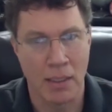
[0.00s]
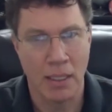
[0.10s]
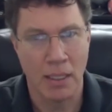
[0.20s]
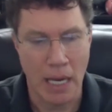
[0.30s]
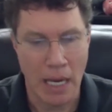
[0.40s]

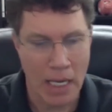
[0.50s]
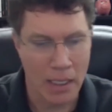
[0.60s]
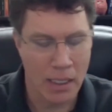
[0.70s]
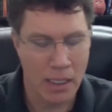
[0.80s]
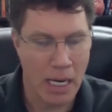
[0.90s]
Right.
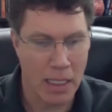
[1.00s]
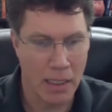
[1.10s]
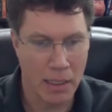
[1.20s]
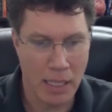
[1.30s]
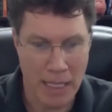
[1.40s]
And
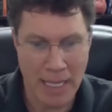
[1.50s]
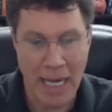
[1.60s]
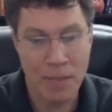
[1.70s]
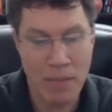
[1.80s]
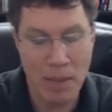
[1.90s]

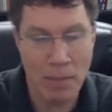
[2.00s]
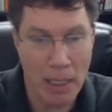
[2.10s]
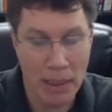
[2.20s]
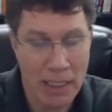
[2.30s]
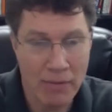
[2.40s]
that can be a
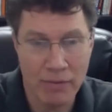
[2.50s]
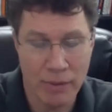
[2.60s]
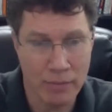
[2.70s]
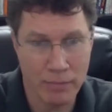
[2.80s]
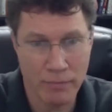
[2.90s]
model even
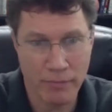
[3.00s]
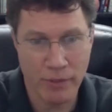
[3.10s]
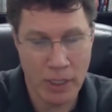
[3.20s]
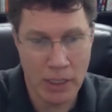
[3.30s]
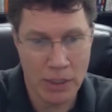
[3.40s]

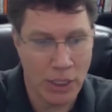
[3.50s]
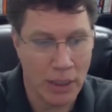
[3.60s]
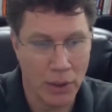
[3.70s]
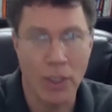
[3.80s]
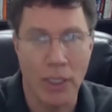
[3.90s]
for a
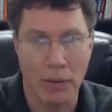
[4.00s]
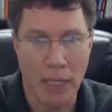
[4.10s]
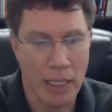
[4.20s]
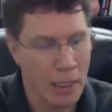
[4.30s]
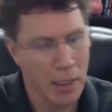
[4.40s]
child earning,
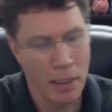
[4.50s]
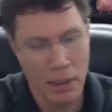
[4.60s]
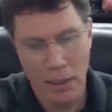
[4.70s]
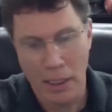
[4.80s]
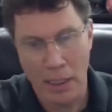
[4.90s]
right?
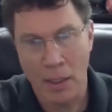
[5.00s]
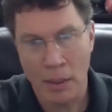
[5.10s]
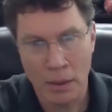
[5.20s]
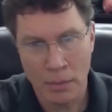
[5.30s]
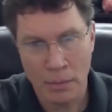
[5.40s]
Get
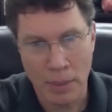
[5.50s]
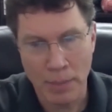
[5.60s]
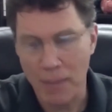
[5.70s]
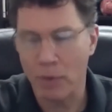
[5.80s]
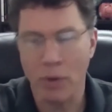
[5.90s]
a
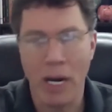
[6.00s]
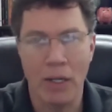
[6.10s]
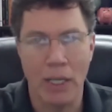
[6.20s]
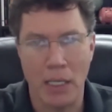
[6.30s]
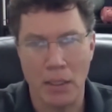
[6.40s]
paper
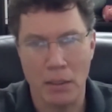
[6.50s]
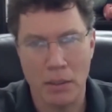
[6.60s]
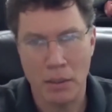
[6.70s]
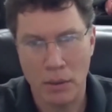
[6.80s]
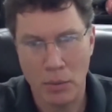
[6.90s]
route and you
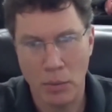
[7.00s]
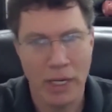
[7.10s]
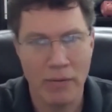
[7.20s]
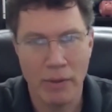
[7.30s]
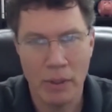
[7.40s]
do a
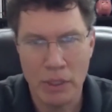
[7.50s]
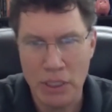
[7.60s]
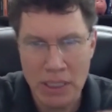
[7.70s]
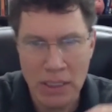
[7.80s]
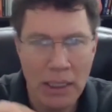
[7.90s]
whatever, just
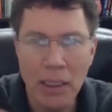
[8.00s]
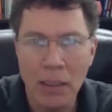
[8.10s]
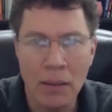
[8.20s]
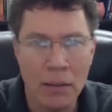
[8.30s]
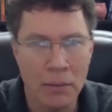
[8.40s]
these
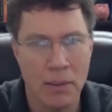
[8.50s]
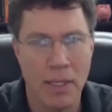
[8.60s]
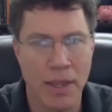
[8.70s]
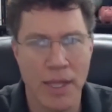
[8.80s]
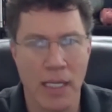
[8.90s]
little
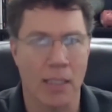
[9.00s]
things.